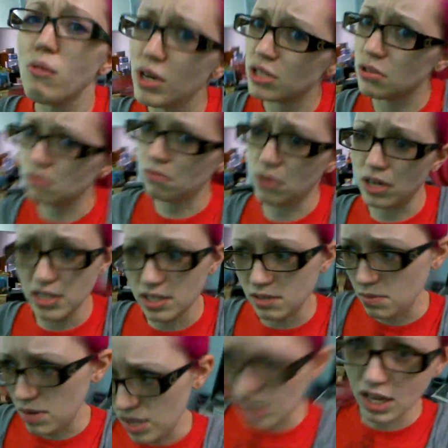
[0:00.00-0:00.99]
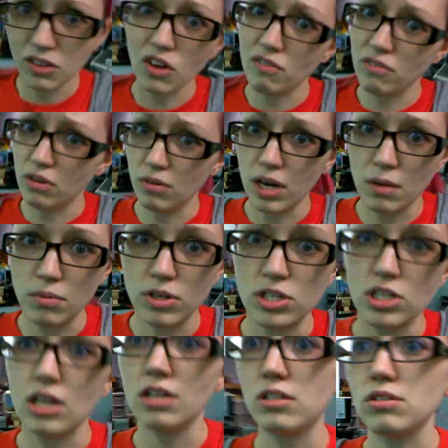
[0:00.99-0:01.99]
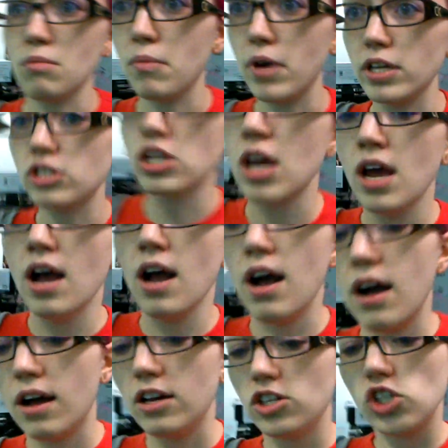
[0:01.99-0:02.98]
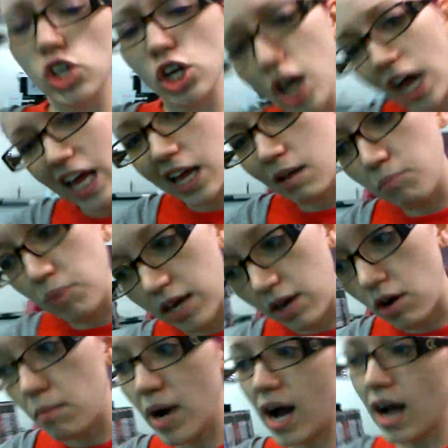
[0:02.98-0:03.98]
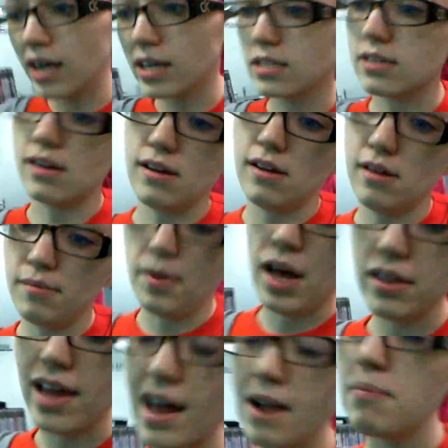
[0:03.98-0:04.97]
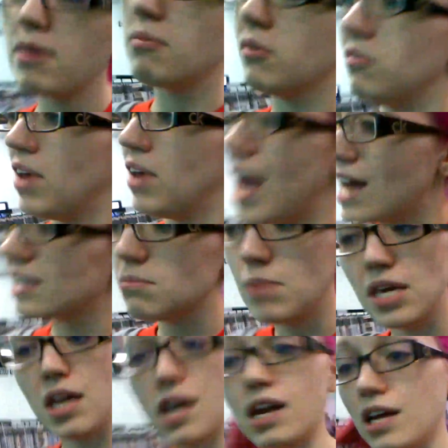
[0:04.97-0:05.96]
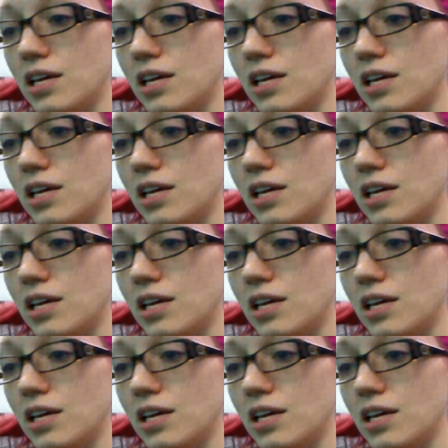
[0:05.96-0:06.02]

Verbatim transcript: always so nice to me, and I love you, and I appreciate it so much should I get a P.O. box? Um, a lot of people have asked me,